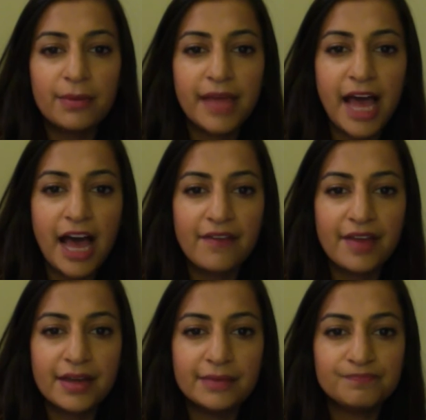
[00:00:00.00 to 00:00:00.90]
have
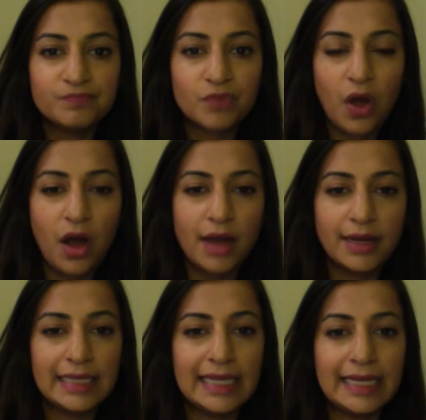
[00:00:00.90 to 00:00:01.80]
it
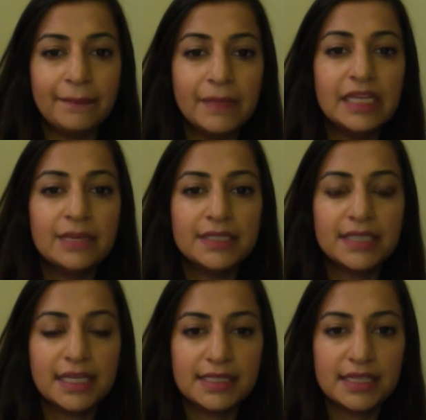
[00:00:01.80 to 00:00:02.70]
on at like a medium
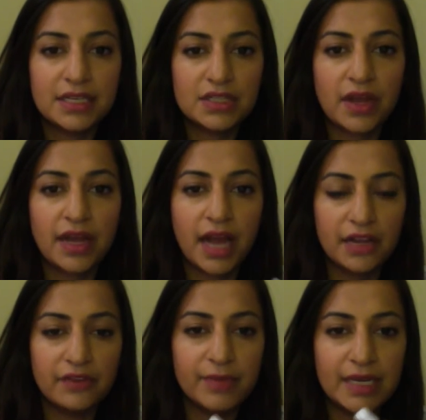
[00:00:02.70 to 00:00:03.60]
intensity. So
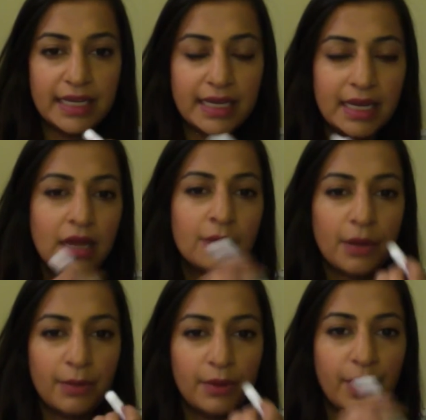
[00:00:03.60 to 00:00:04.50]
I meaning
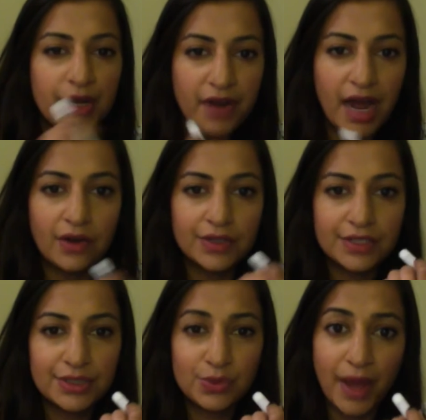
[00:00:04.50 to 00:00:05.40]
probably went
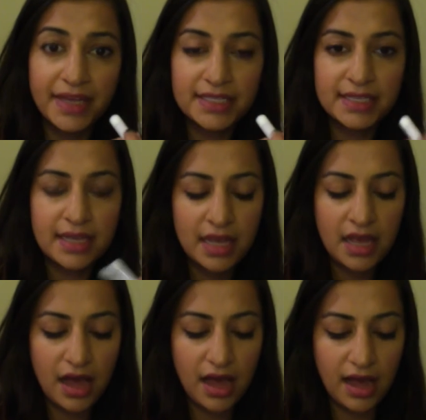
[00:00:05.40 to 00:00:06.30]
around twice.
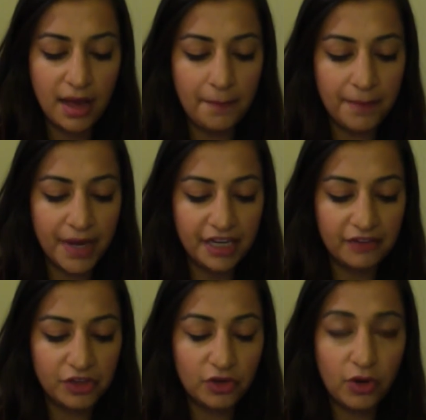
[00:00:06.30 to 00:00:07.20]
But
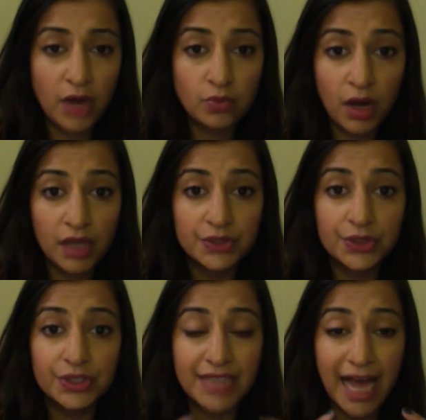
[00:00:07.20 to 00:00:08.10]
if you go around once or
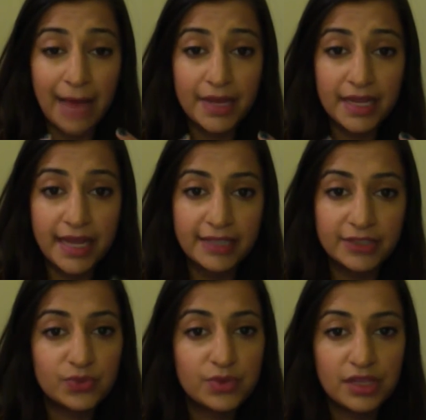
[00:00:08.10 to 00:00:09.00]
you dab it, it has
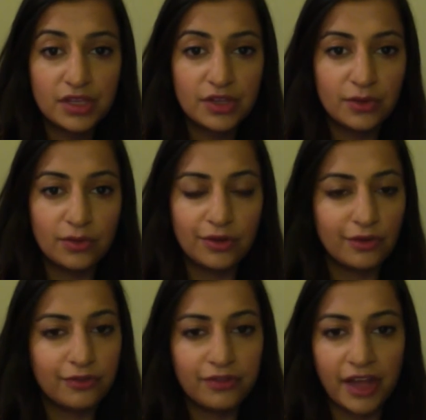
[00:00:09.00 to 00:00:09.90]
this really cute little
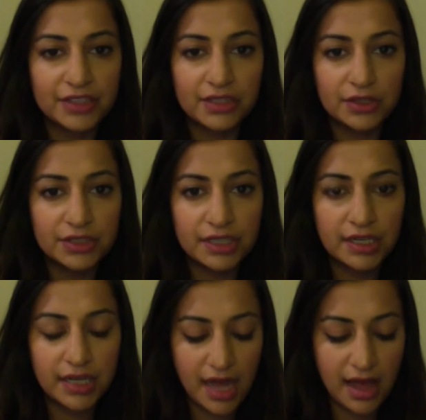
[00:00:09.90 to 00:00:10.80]
flushed look to
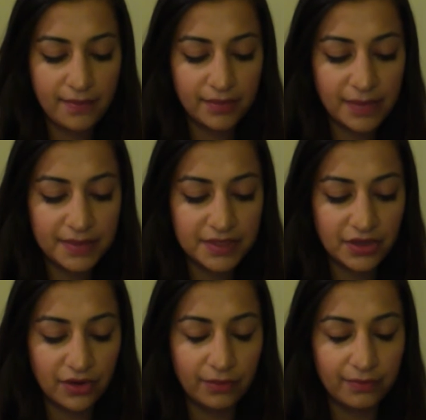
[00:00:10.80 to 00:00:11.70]
your lips,
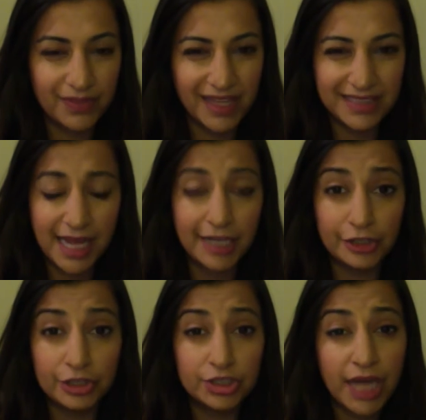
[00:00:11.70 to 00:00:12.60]
so that's kind of
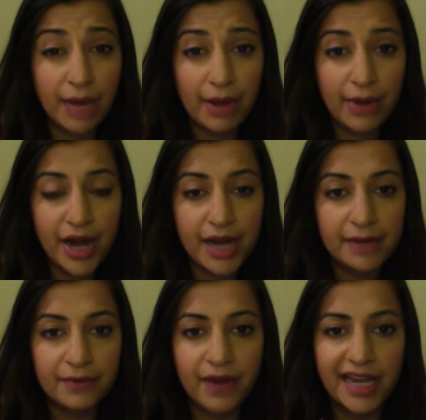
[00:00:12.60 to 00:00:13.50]
usually how I wear it.
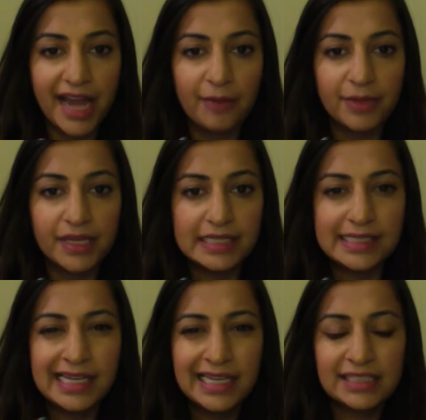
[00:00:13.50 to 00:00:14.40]
But right now, because
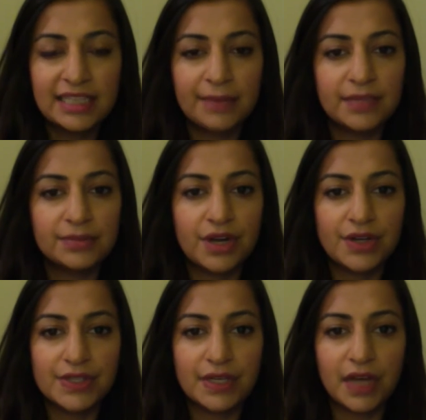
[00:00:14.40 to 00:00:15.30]
sometimes it's hard
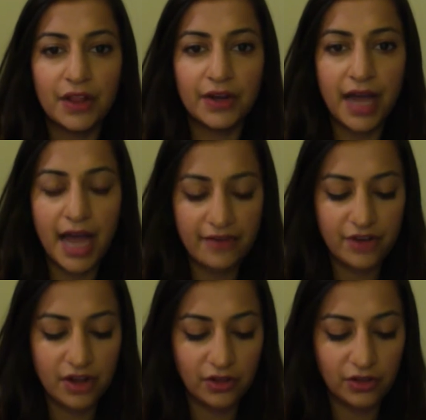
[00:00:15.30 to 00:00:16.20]
to see the color, I have it
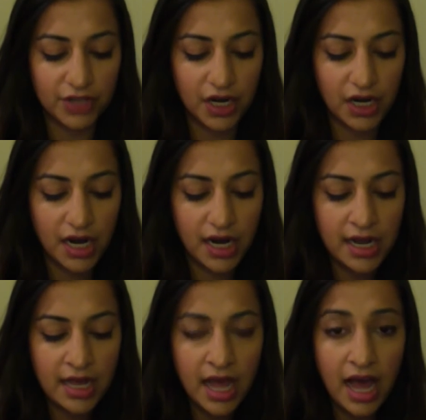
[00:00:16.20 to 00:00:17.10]
a little darker.
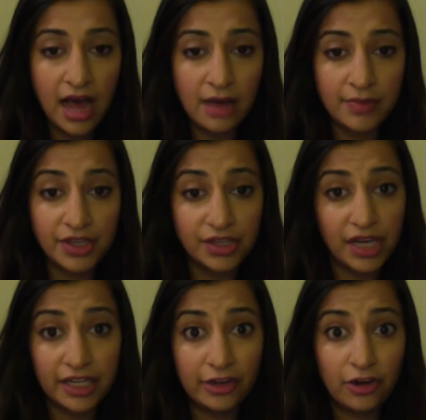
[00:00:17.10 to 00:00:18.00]
And you
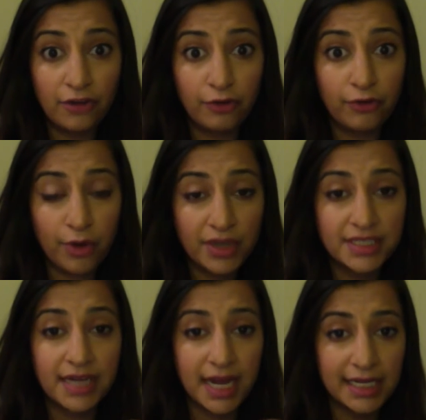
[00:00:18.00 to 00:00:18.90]
kind of can go full force
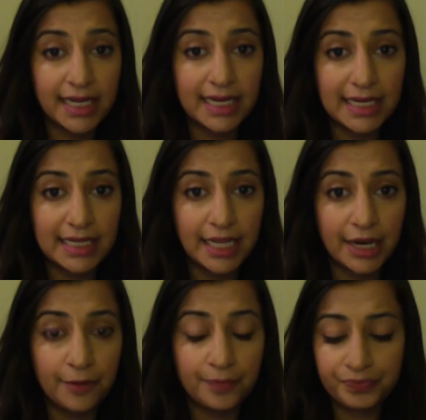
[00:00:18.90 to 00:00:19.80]
and kind of get it in there.